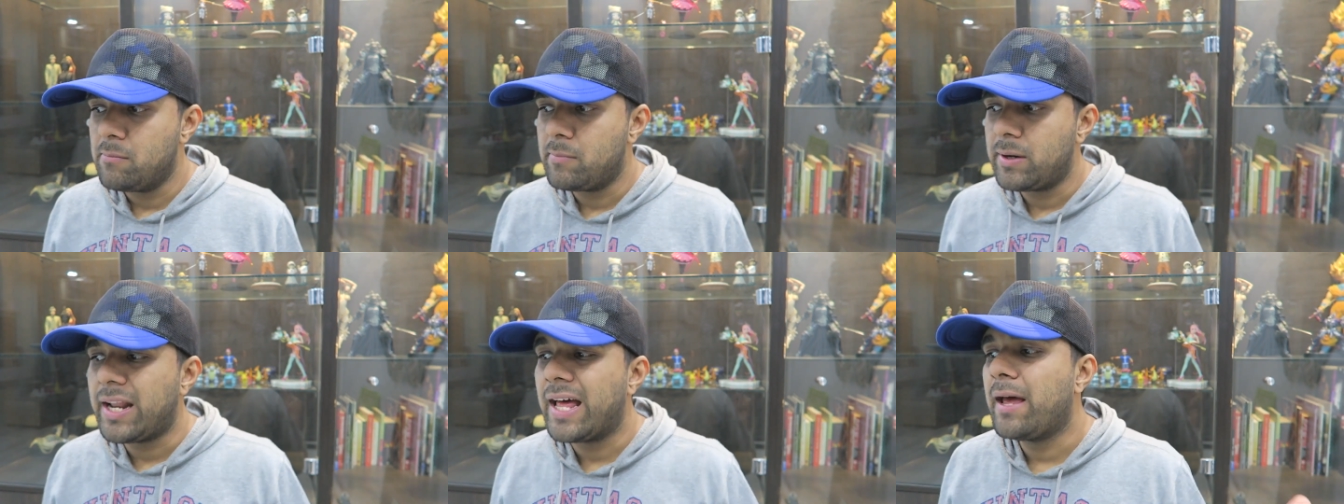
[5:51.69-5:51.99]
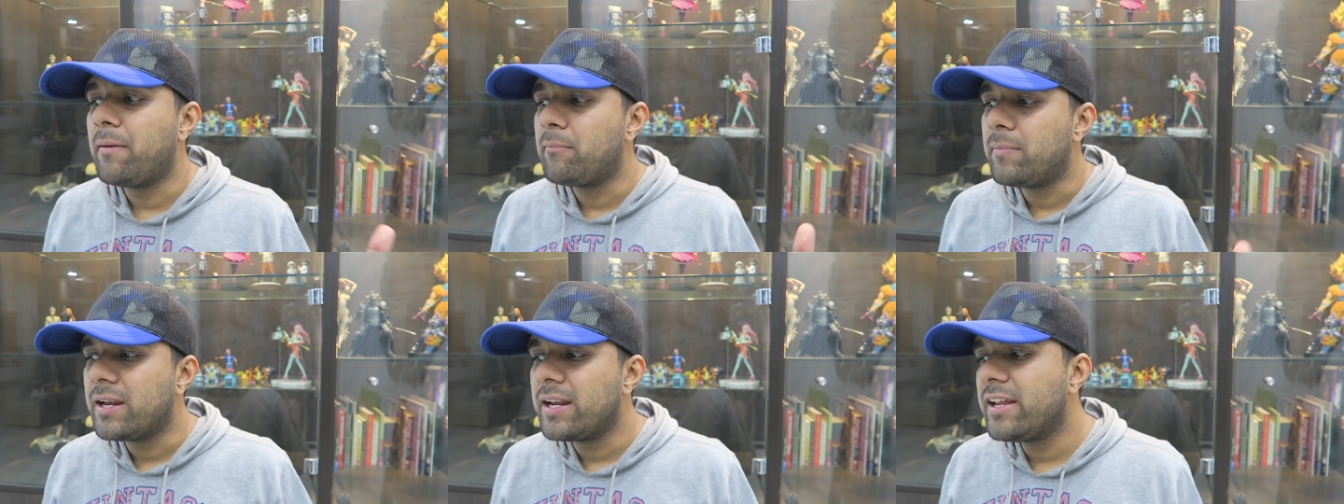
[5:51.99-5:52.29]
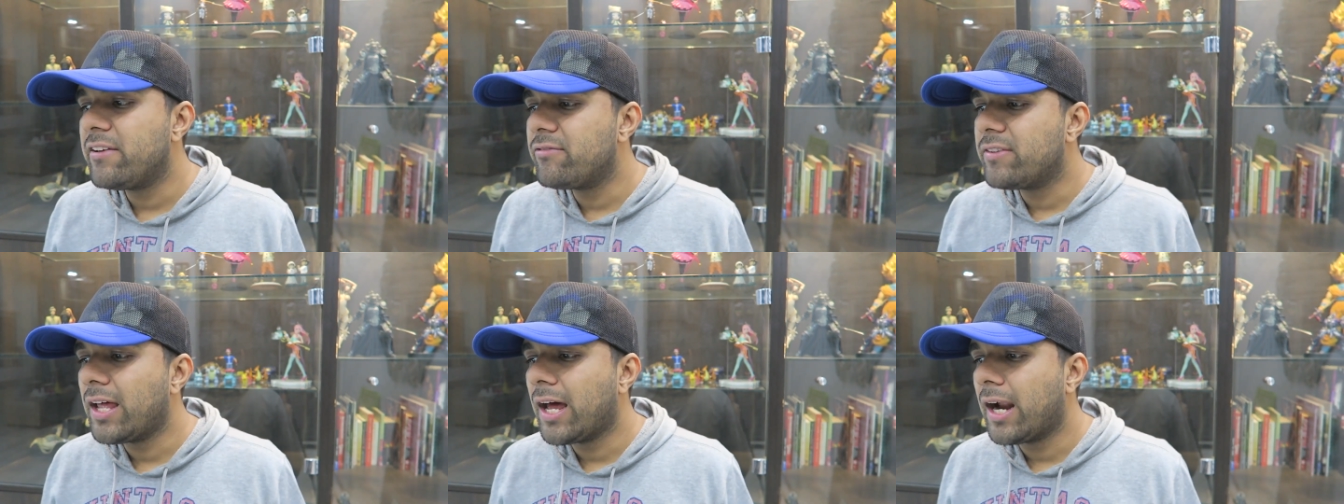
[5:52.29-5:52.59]
But I
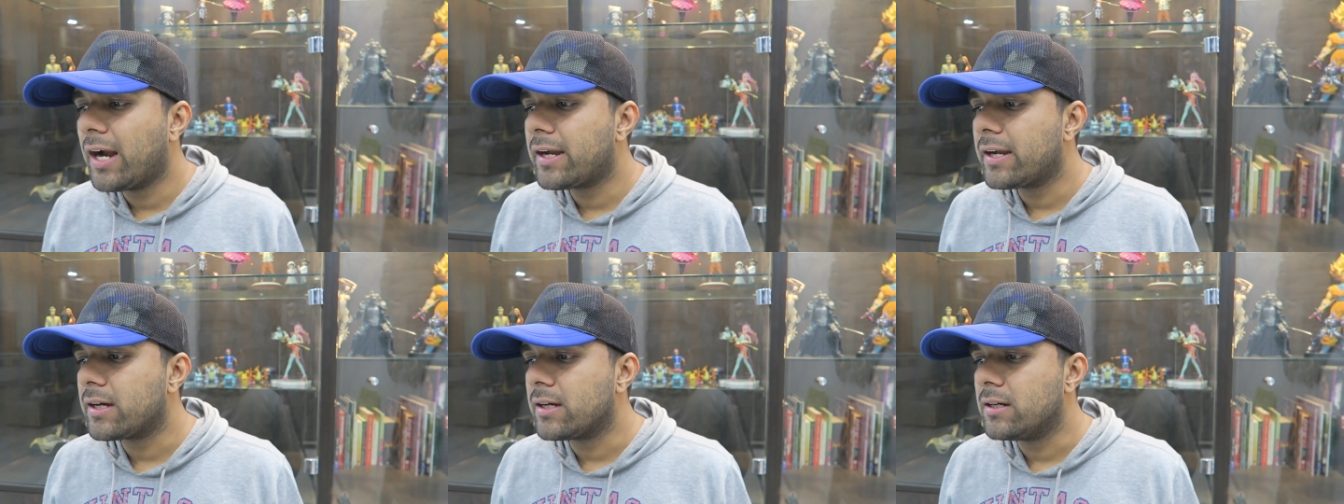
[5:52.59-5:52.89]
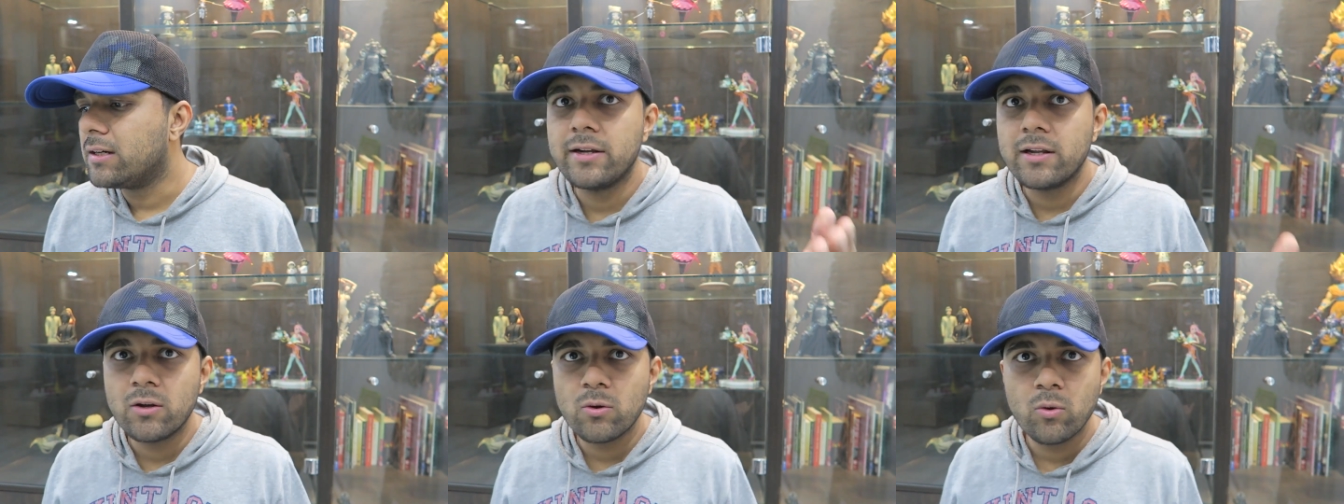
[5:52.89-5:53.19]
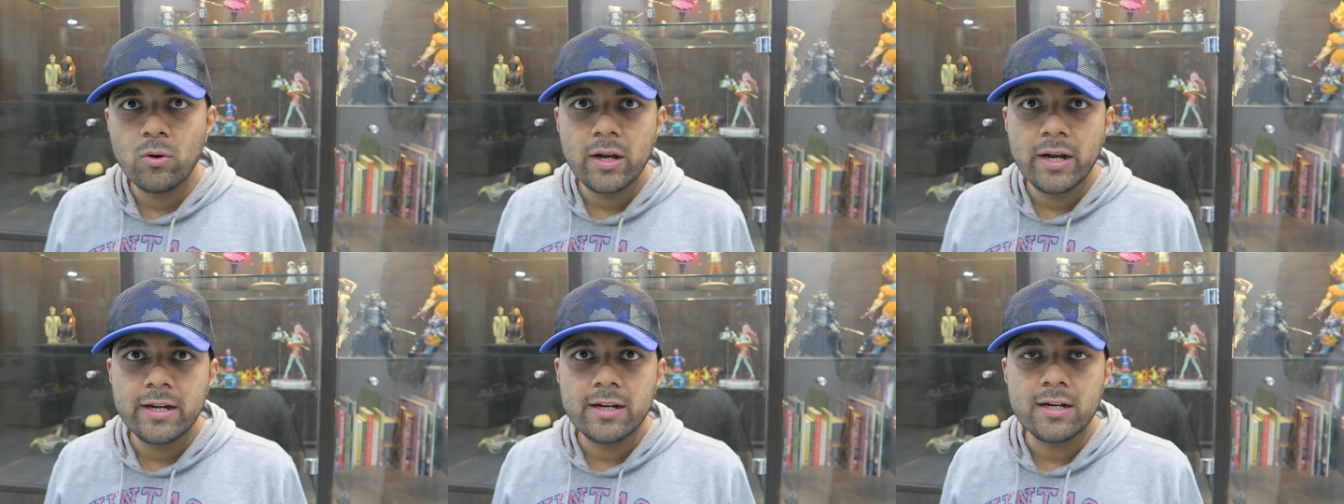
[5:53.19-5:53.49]
believe that under
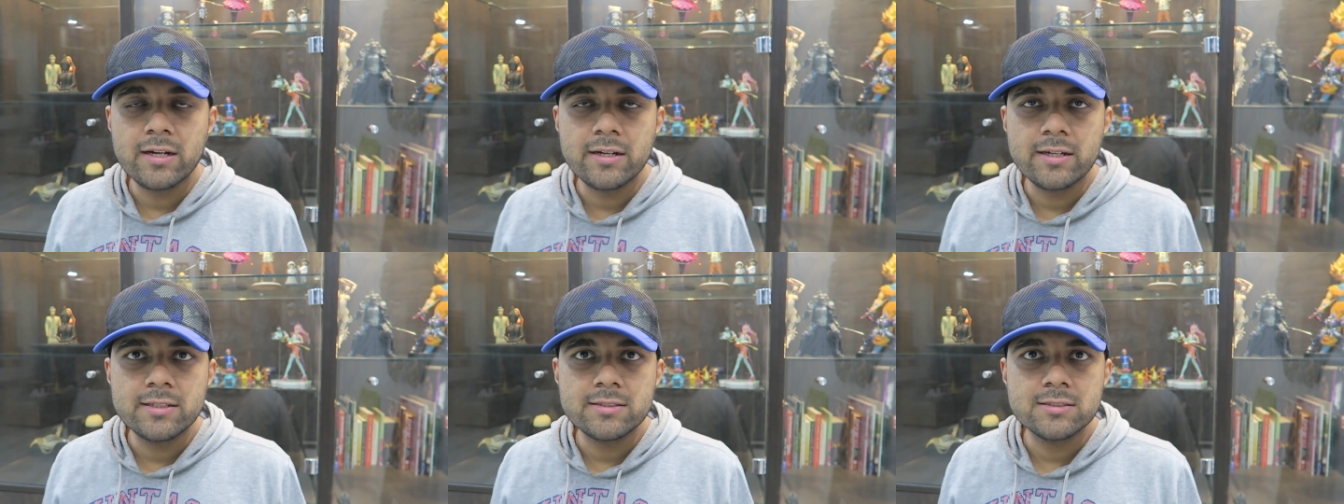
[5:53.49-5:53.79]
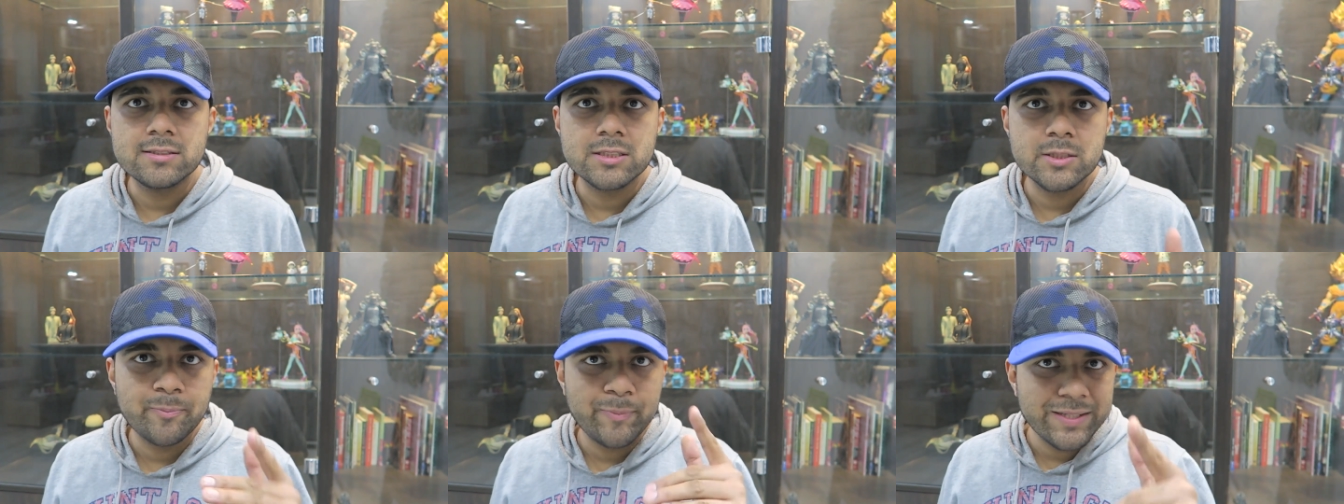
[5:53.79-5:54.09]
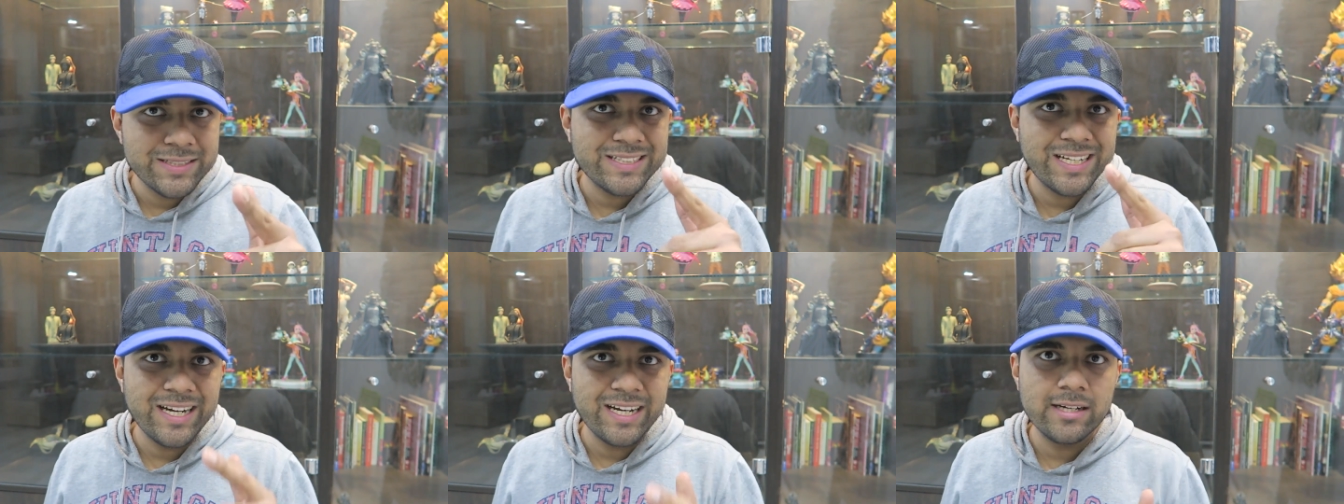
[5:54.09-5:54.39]
low light conditions,
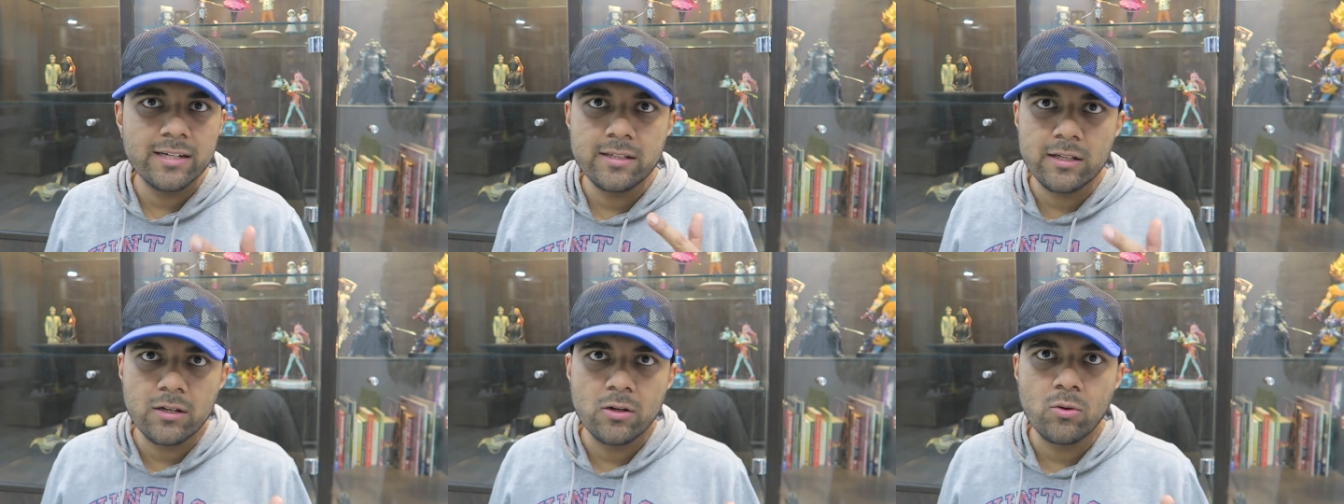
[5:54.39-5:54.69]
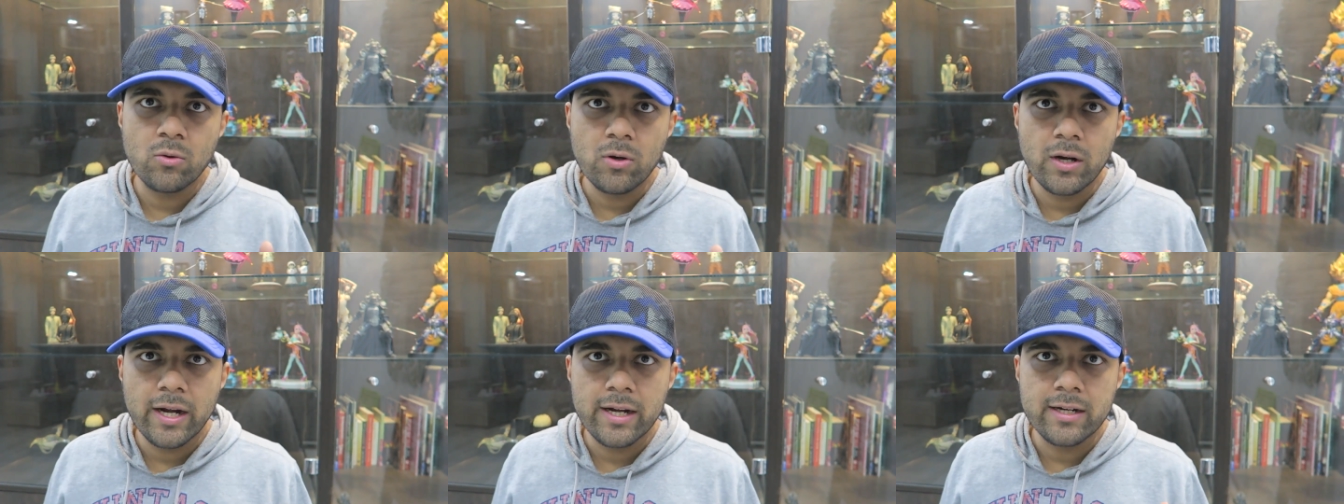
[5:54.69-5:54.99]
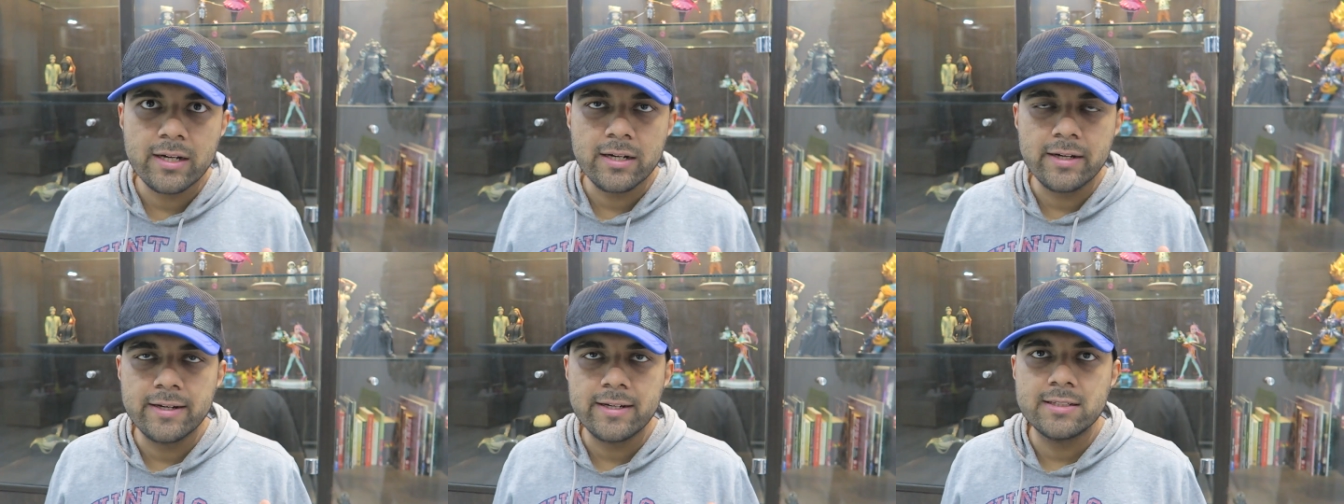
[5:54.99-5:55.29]
especially under the low
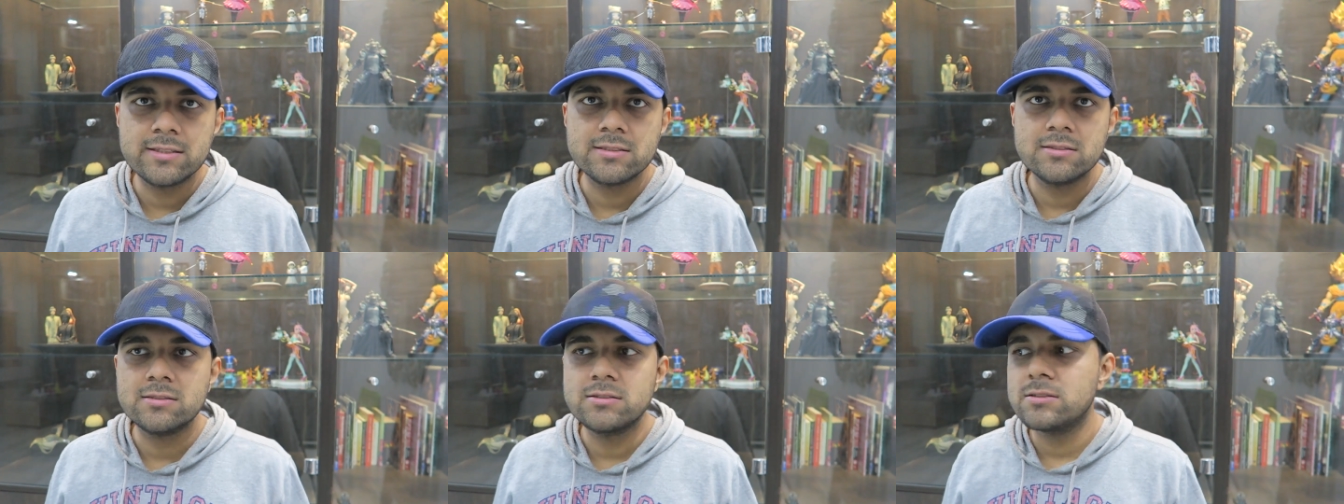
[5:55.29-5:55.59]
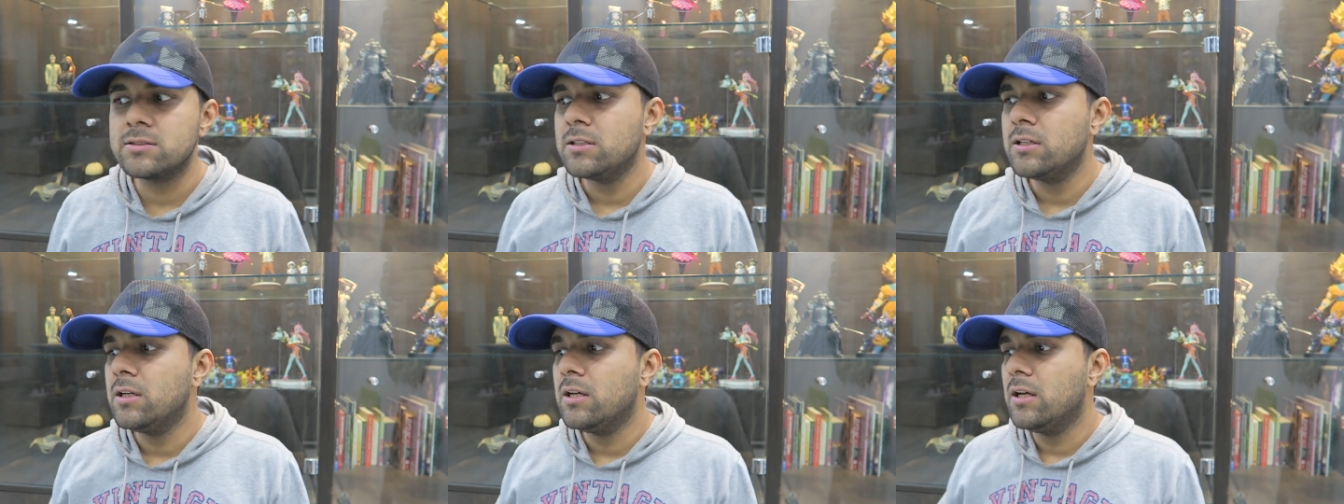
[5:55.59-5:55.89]
light conditions,